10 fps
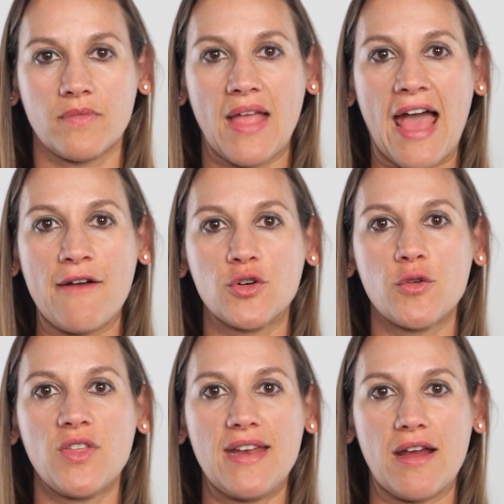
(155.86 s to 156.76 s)
After
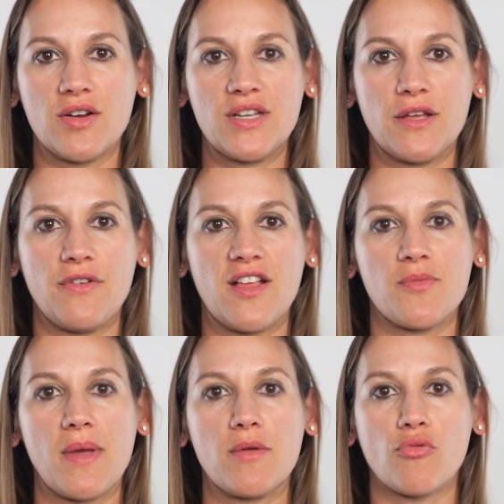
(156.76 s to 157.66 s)
the narrative has
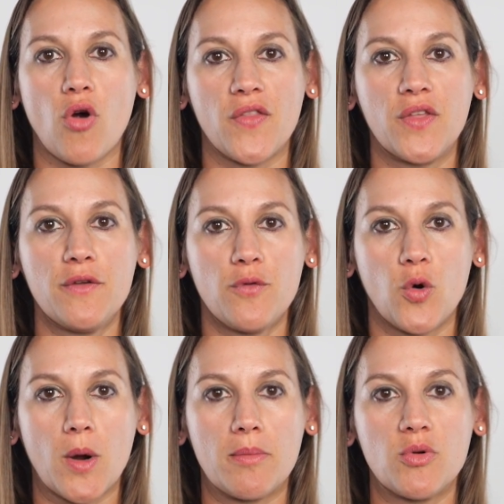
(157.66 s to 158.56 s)
been broadly
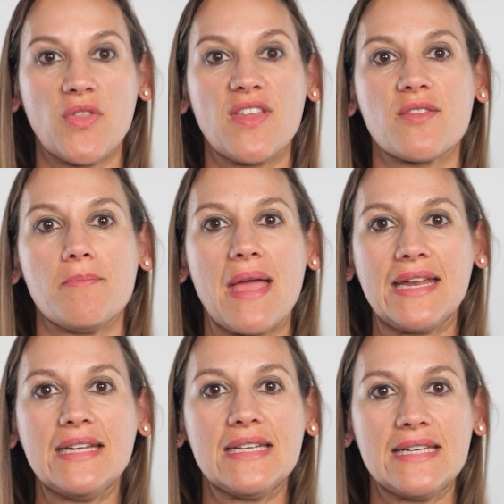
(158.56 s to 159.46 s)
formed with as
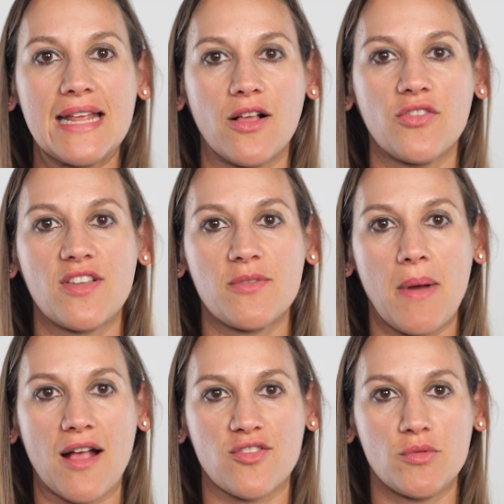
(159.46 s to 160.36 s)
many details as
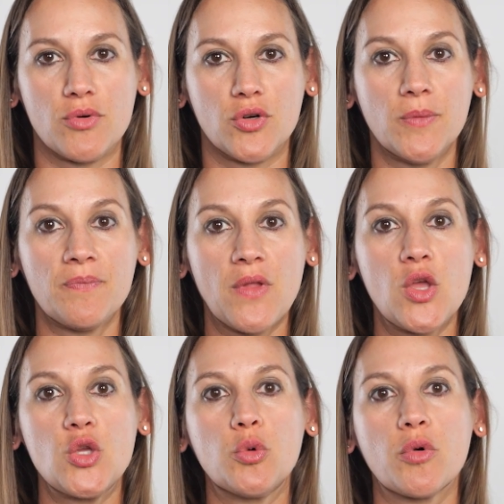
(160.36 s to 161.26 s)
possible,
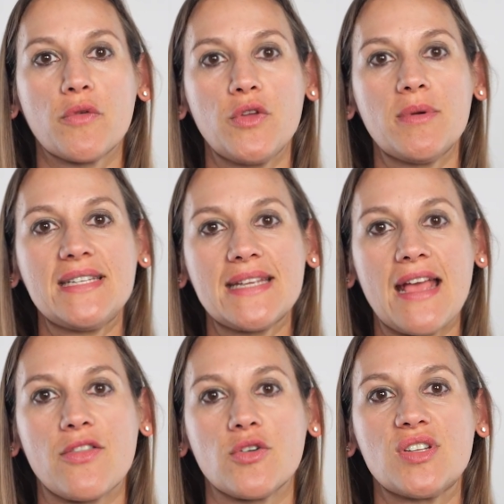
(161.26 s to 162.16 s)
you'll review it
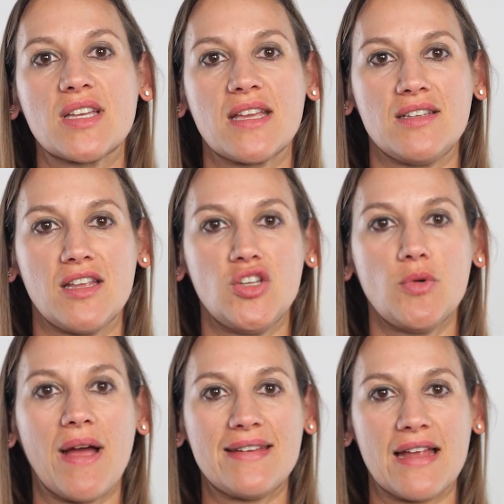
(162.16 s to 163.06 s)
together to
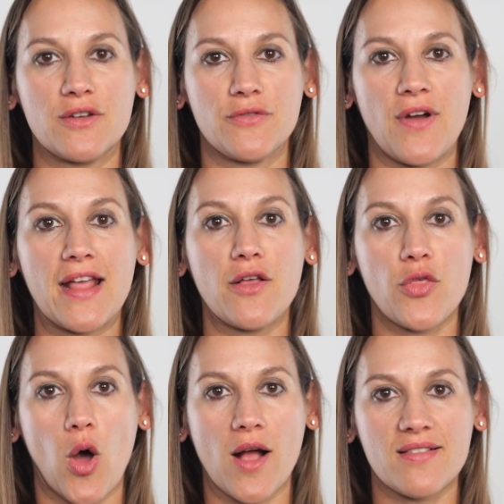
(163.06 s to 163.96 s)
continue identifying
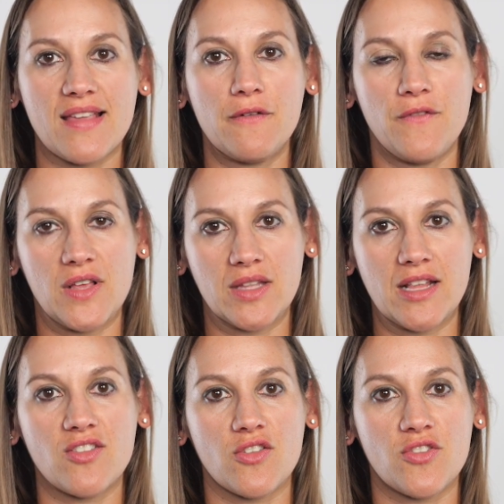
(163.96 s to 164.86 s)
thoughts and
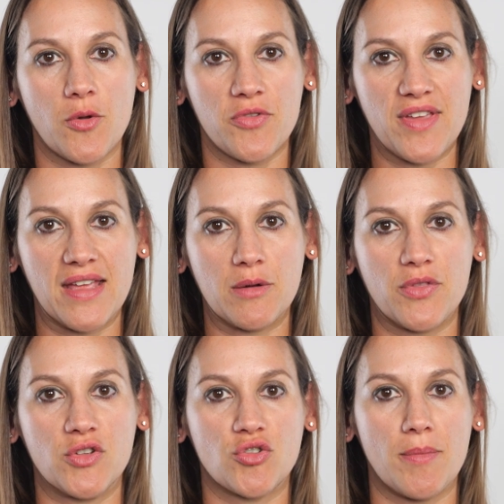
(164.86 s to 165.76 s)
feelings associated
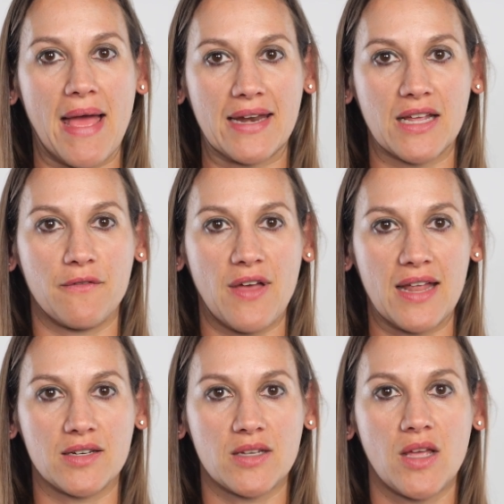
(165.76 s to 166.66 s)
with the traumatic
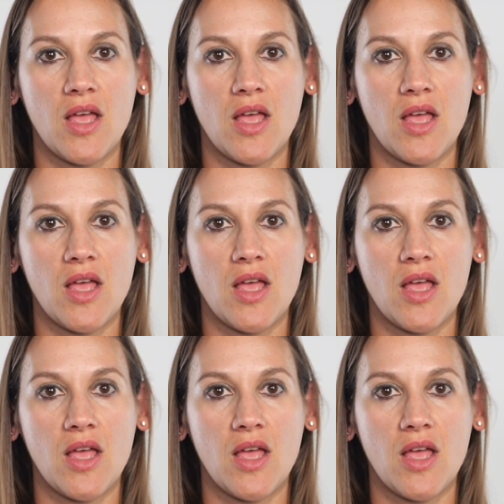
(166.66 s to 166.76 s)
event.